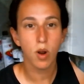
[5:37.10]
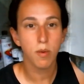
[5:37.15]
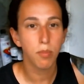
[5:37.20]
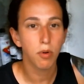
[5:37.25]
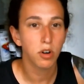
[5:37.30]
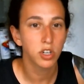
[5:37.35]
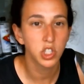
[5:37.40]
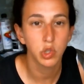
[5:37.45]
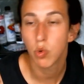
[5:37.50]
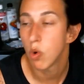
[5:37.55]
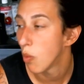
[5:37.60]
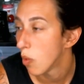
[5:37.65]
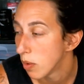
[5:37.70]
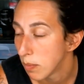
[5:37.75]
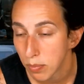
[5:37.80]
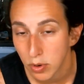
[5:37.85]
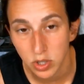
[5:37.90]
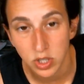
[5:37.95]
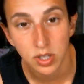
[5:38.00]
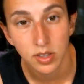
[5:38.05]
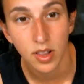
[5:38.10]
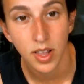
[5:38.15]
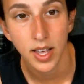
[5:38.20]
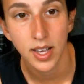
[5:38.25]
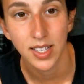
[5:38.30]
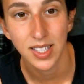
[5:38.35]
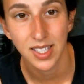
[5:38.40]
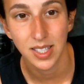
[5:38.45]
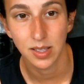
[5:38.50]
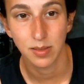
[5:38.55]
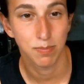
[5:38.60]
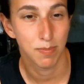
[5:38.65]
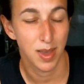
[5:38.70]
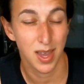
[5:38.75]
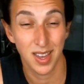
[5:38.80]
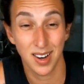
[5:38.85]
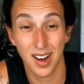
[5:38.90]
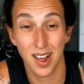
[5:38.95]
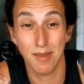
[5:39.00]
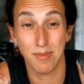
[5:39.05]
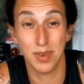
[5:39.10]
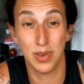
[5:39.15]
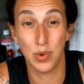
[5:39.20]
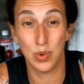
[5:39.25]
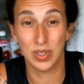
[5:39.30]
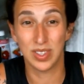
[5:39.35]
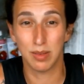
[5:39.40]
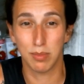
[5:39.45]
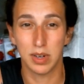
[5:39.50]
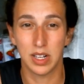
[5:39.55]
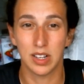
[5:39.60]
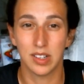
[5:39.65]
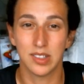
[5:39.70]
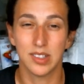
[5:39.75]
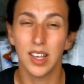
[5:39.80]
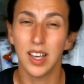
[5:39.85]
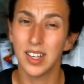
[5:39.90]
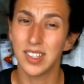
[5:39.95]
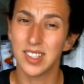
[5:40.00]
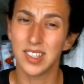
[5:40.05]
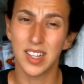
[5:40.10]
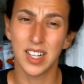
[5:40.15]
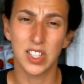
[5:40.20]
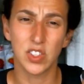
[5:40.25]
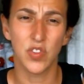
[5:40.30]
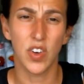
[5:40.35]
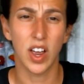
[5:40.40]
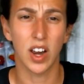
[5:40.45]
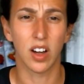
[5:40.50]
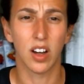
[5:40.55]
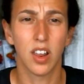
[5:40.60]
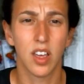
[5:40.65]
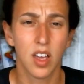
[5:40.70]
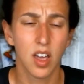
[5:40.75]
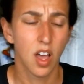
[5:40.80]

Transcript: person, what one person likes, may not be what somebody else likes, and that's fine.